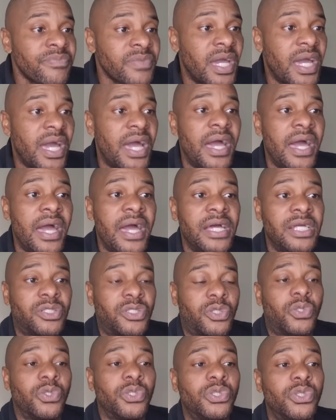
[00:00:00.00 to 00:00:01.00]

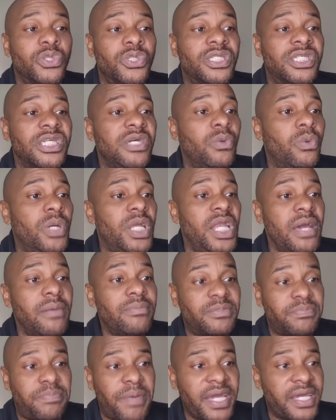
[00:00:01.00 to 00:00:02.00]
It's good to see
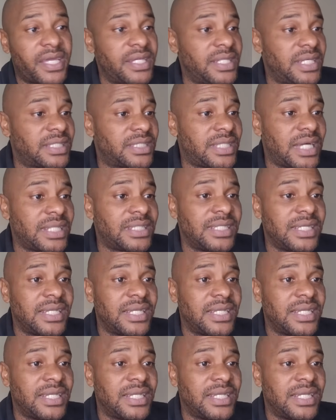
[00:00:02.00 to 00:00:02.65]
Williams back in the starting